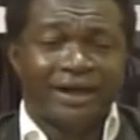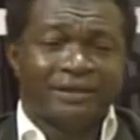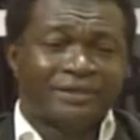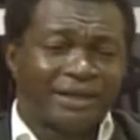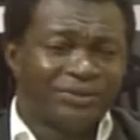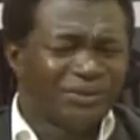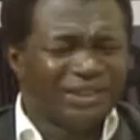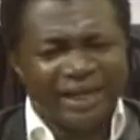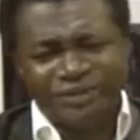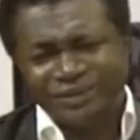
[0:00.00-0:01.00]
I
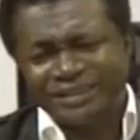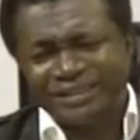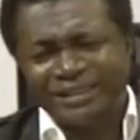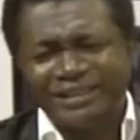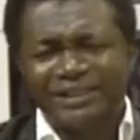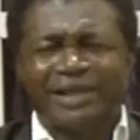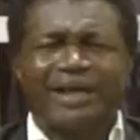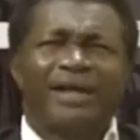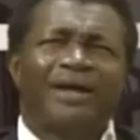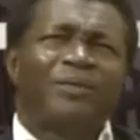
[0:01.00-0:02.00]
don't see
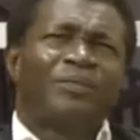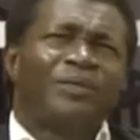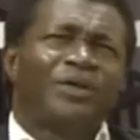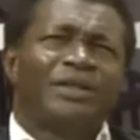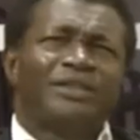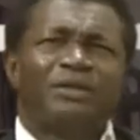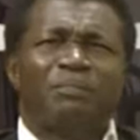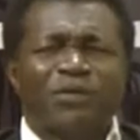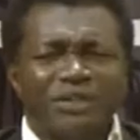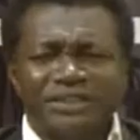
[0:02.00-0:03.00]
the
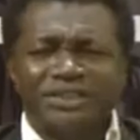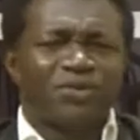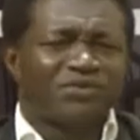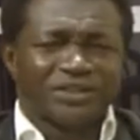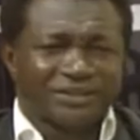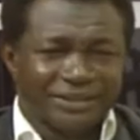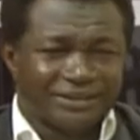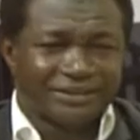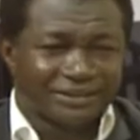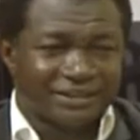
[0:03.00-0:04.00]
police is
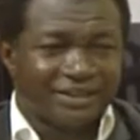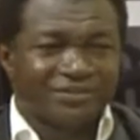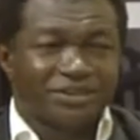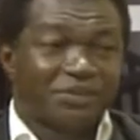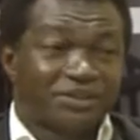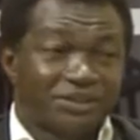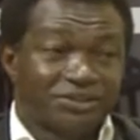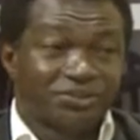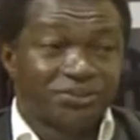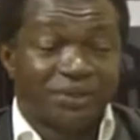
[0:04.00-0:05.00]
overstretching itself, especially
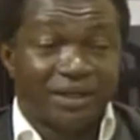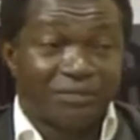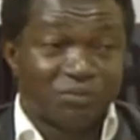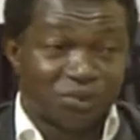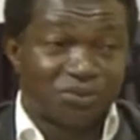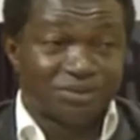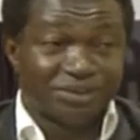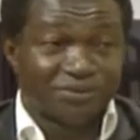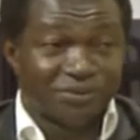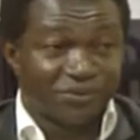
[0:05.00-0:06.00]
through Moshood
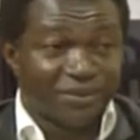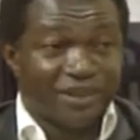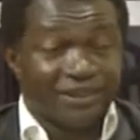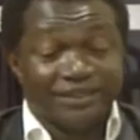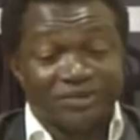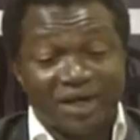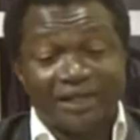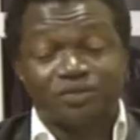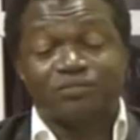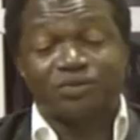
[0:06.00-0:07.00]
Jimo, in
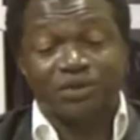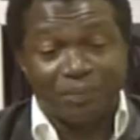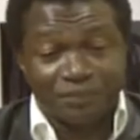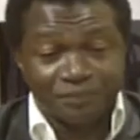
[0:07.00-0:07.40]
trying to put up